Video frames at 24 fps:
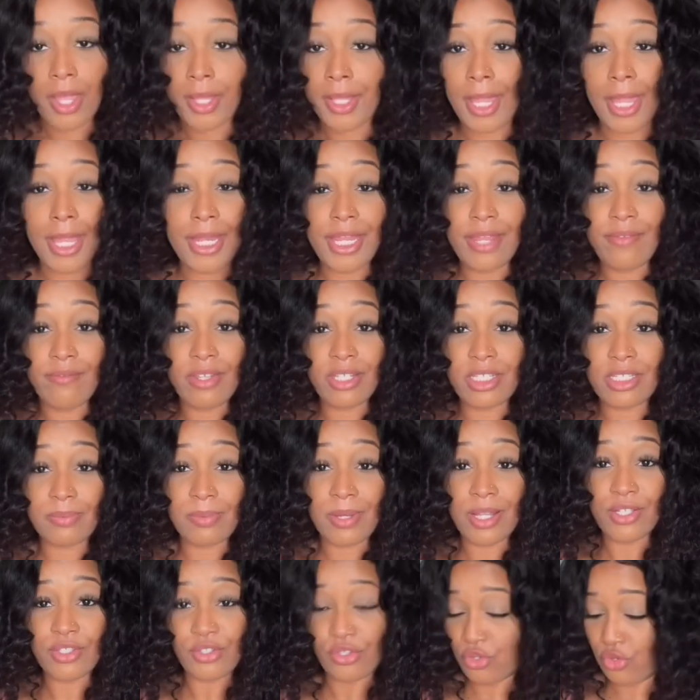Can't even
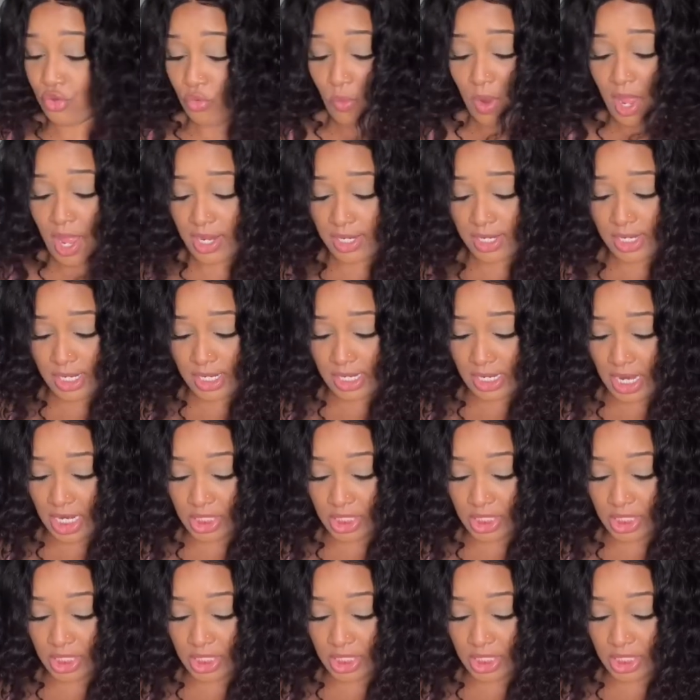explain to you why I did it.